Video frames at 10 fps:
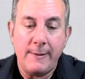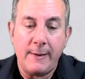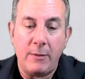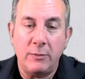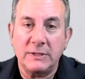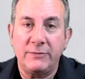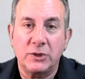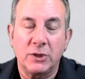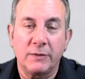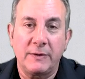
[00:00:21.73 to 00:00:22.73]
I wasn't even
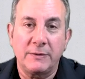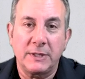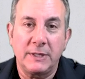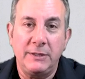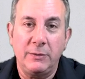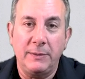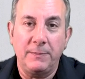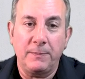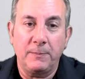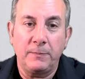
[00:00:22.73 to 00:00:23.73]
sure if I was going to do it.
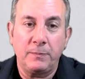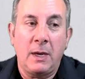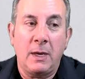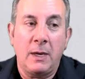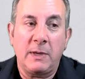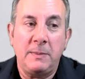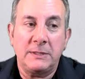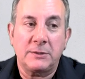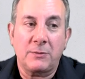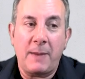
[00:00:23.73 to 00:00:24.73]
I'm going to be
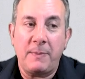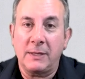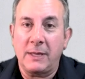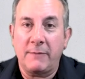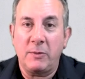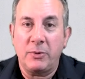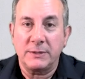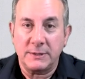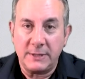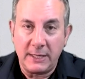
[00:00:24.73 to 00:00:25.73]
scrapping a lot of the
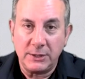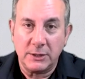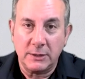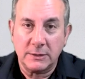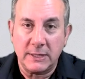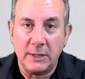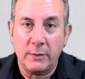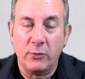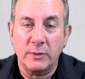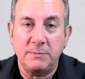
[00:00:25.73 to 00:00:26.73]
presentation because I know
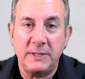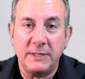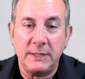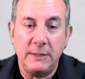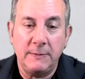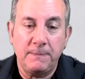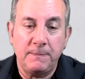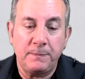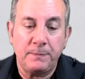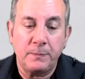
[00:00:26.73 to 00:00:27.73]
everyone's busy,
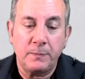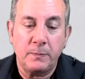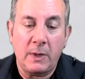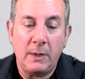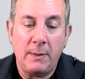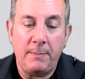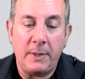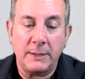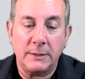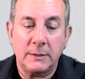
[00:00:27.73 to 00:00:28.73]

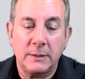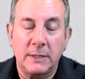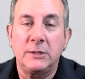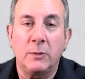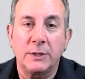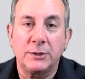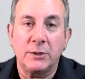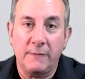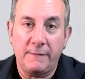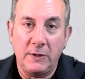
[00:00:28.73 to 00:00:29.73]
but I still want to show
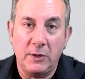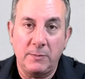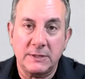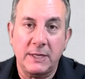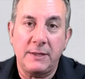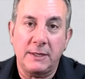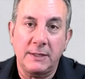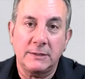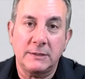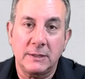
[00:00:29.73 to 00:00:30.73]
the film because I think
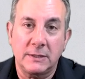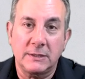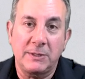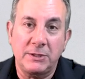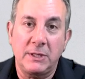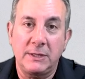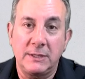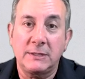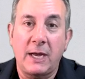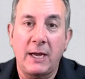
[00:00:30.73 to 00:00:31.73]
it's, especially at this
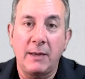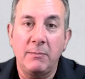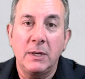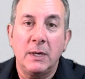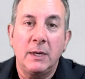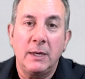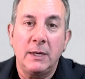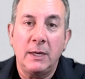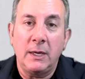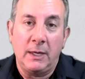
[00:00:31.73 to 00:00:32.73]
time,
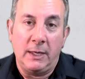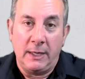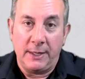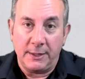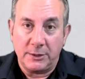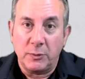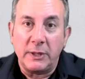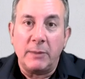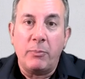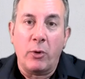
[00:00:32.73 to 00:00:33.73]
it's
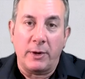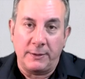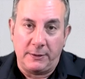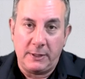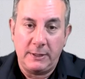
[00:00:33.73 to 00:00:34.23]
really important.